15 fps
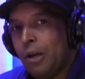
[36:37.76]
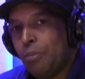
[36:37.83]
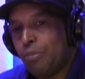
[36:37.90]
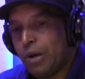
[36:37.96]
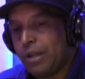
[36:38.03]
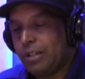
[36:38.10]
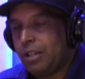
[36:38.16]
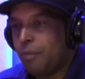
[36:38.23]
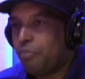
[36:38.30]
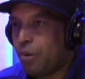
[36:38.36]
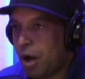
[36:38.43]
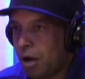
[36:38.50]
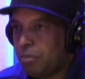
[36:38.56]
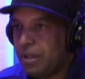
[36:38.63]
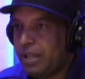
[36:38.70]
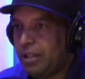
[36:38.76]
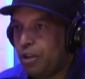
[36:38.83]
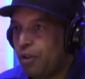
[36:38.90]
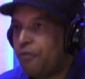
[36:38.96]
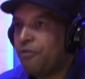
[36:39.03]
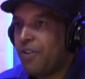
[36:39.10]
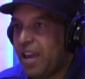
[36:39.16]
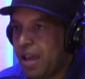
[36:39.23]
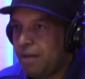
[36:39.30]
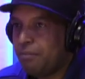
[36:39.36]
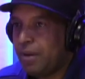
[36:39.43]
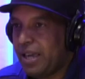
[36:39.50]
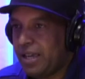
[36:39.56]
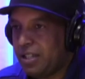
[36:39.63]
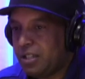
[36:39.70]
but the public, your fan
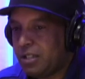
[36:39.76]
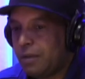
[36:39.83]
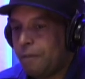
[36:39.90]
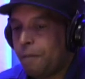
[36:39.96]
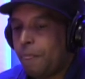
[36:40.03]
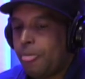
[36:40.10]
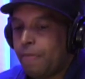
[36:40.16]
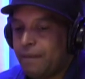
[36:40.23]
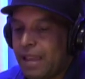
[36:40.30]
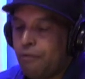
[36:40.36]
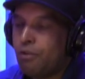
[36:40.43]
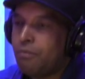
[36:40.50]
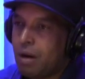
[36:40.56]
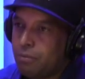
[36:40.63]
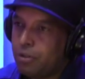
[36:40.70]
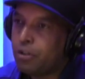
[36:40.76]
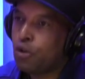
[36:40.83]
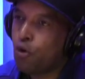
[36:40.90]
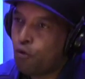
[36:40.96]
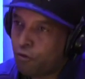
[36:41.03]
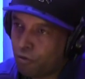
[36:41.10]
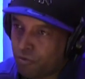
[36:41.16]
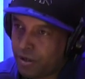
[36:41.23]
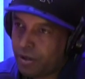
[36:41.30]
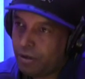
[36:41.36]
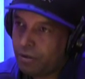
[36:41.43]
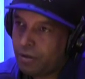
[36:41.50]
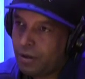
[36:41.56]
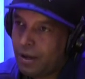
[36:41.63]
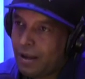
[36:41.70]
base, they remember soul for real.
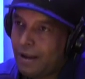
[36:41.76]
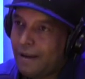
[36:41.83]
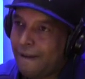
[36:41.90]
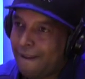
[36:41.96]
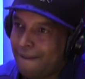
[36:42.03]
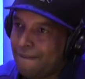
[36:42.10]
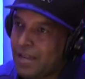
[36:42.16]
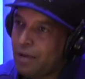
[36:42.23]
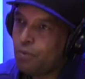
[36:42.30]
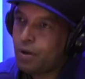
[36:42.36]
Yeah, yeah, that's the brand